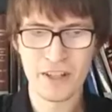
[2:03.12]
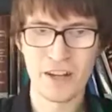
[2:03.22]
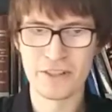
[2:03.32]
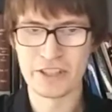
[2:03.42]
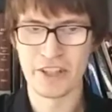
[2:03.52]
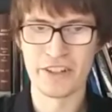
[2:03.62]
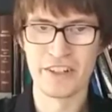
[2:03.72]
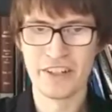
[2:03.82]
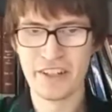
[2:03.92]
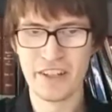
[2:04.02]
of each other?
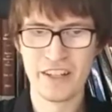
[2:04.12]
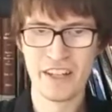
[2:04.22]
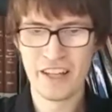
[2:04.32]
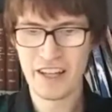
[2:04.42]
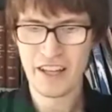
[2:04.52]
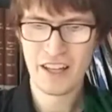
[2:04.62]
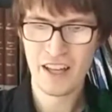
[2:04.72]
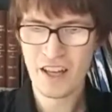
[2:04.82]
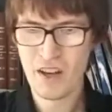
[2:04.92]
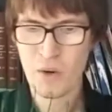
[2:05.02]

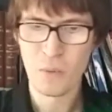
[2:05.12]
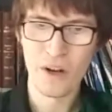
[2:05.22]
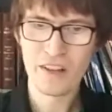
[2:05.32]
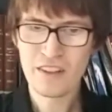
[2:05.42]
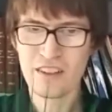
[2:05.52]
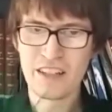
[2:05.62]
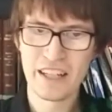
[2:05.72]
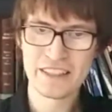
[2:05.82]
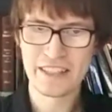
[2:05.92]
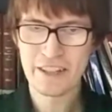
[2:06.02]
Well,
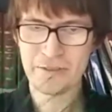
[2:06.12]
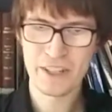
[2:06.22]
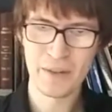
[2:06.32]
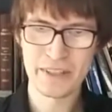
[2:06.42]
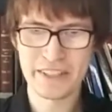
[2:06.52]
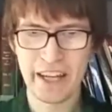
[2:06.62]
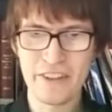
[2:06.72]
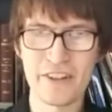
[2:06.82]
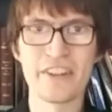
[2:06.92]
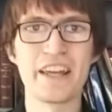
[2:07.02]
instead of coming
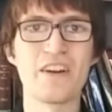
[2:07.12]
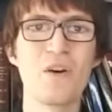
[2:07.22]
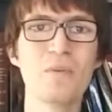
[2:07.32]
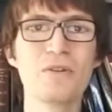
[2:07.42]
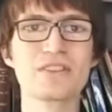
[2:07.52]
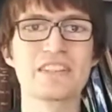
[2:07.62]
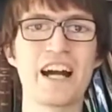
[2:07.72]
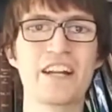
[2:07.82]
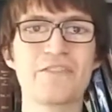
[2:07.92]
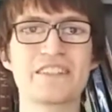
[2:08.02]
together, it almost
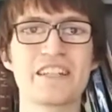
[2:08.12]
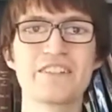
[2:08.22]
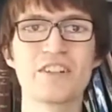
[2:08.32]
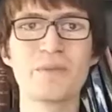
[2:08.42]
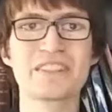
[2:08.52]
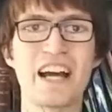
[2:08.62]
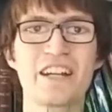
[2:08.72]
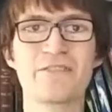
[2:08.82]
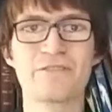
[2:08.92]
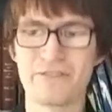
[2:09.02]
kind of, in the center, it almost kind
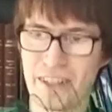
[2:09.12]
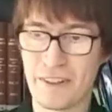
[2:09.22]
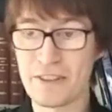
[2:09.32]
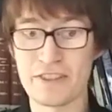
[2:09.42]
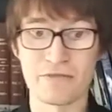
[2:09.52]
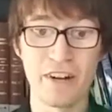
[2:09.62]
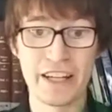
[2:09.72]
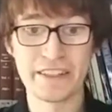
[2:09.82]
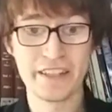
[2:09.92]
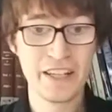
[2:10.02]
of, if I do this
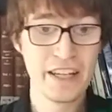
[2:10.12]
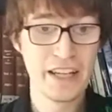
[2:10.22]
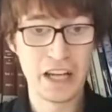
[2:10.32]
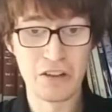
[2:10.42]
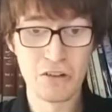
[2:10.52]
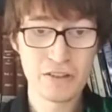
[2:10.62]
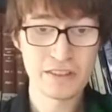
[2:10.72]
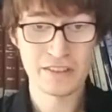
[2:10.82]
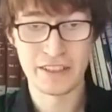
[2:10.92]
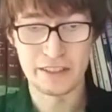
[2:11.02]
right,
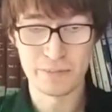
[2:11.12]
it's